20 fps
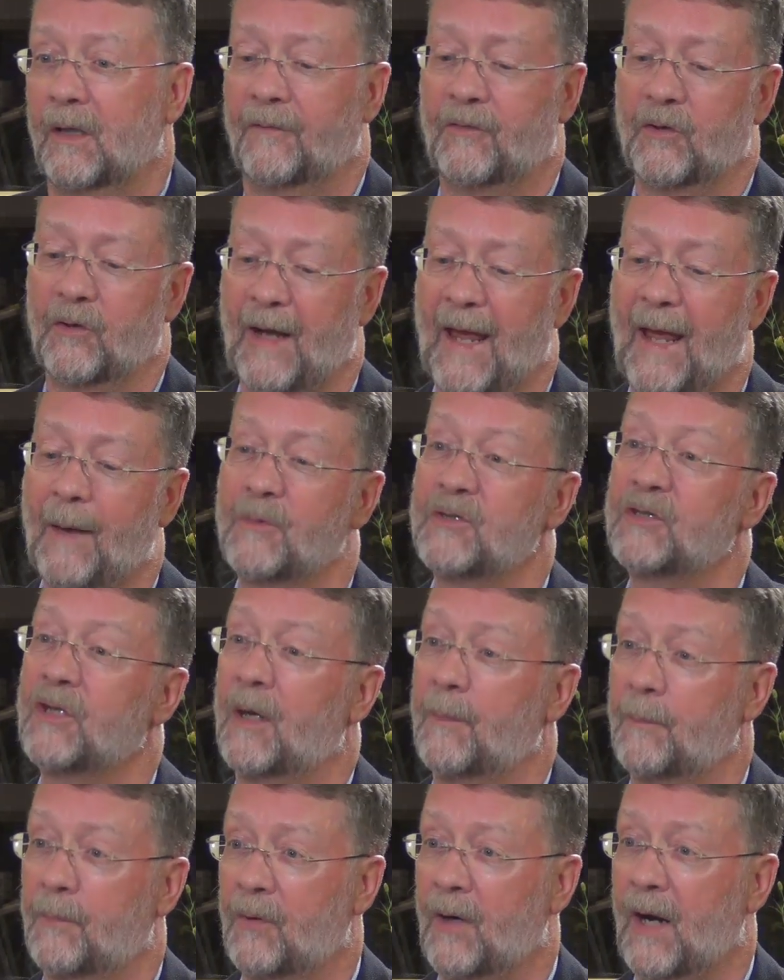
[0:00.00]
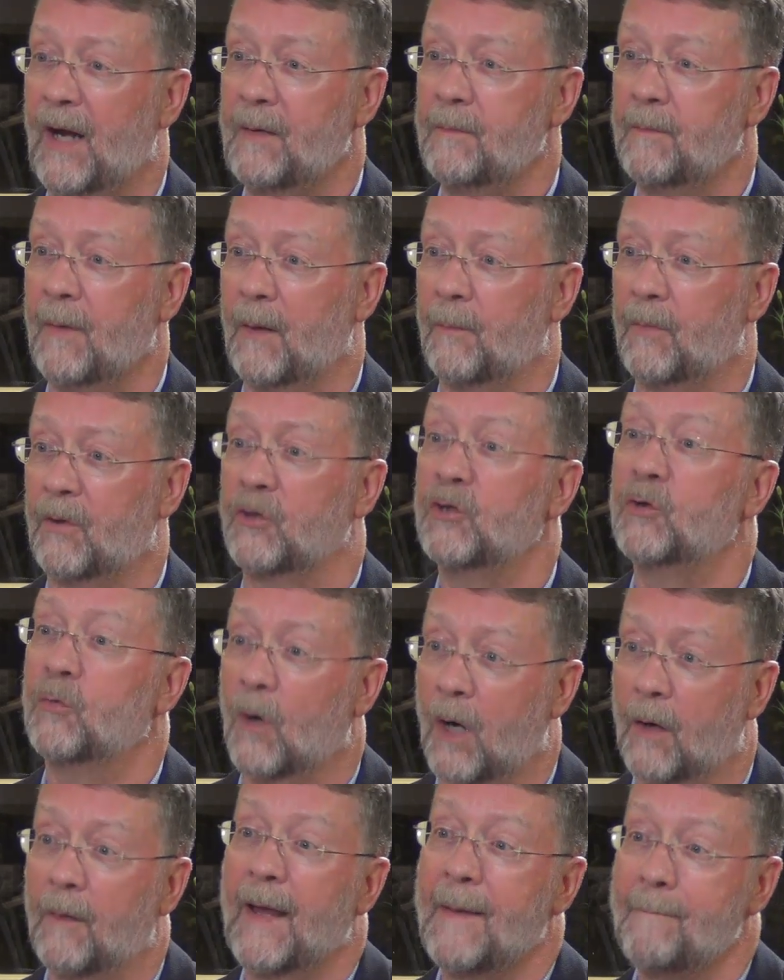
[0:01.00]
If you're an Amazon Prime member,
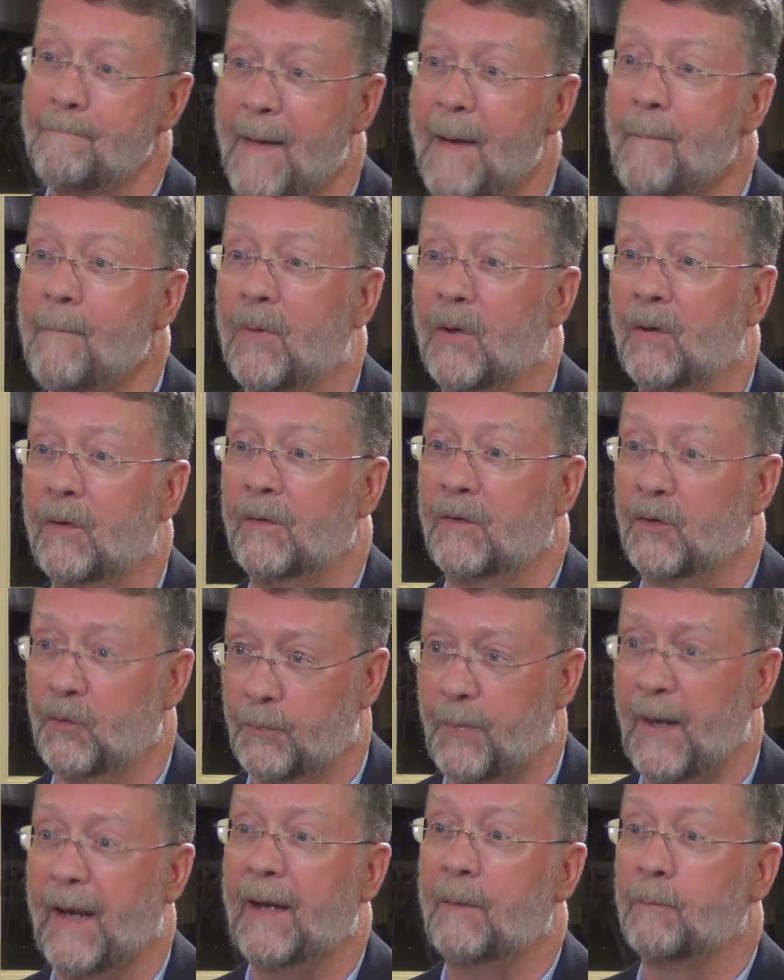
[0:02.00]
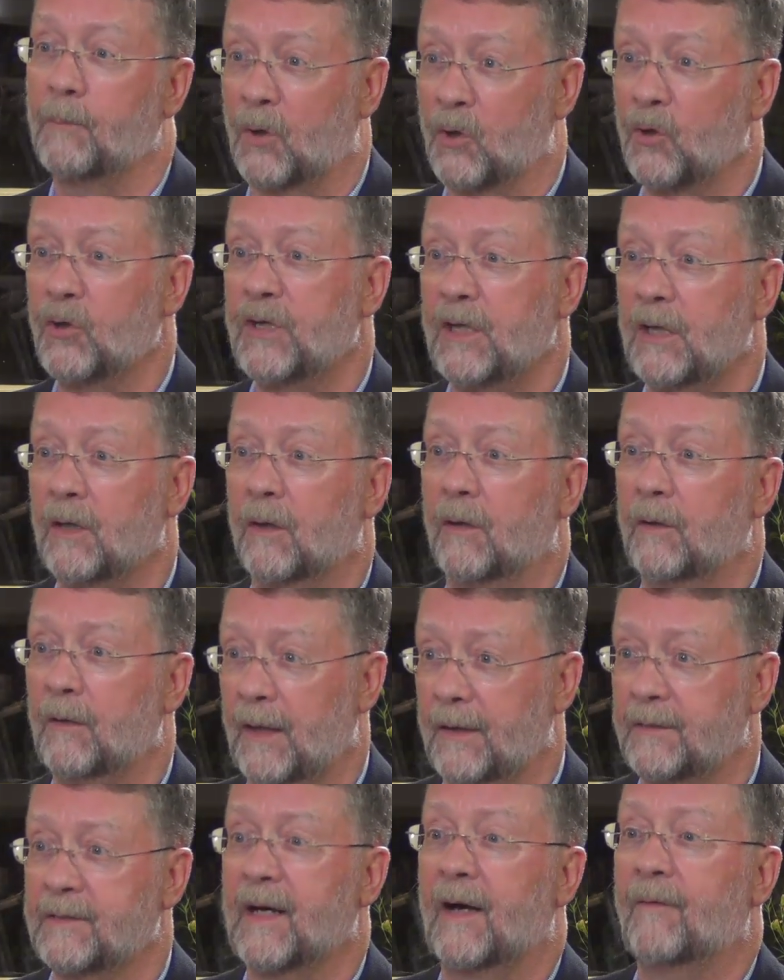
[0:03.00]
you are a member. They're paying per
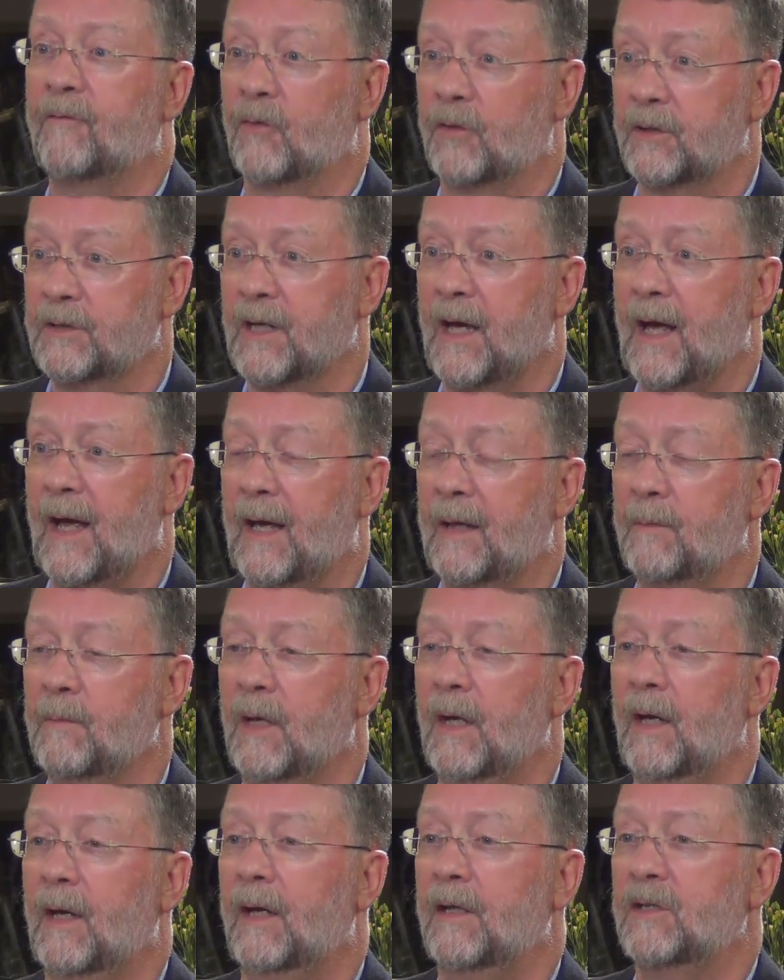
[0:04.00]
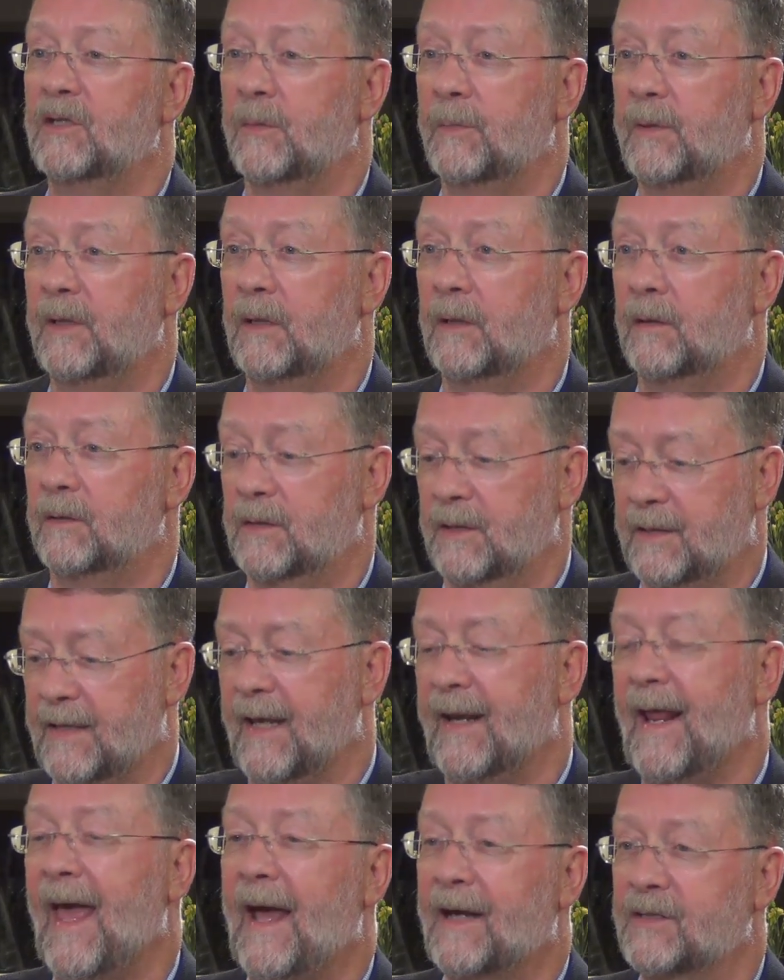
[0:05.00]
year for a time to be to
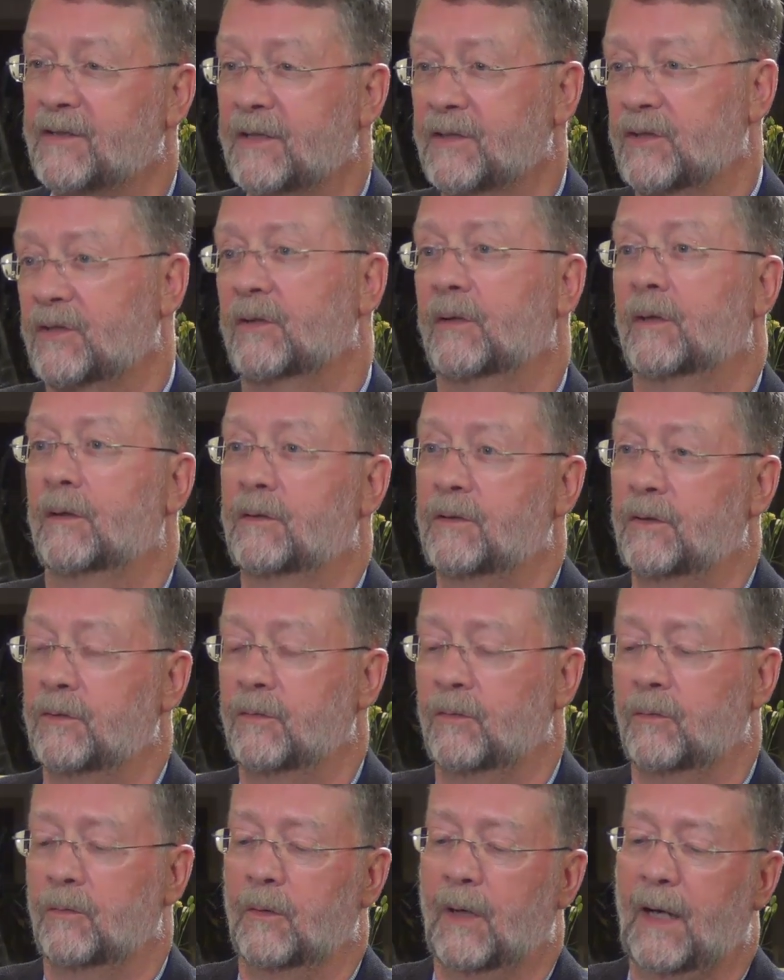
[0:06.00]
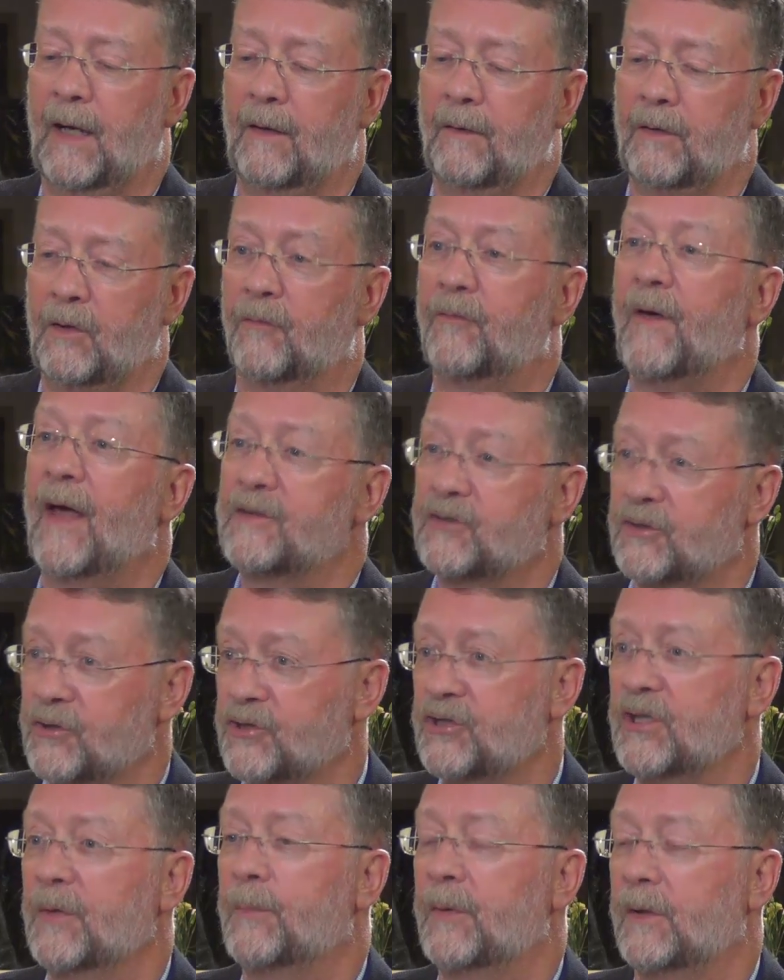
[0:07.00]
get access to, to uh, you know,
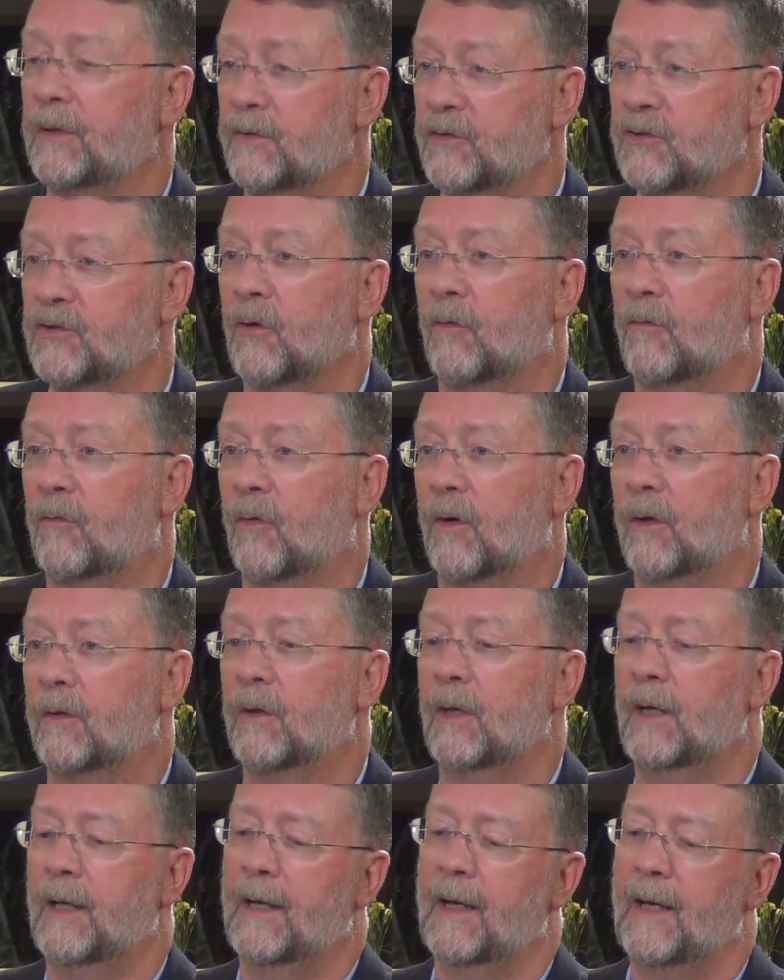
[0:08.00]
faster shipping and so yep. forth.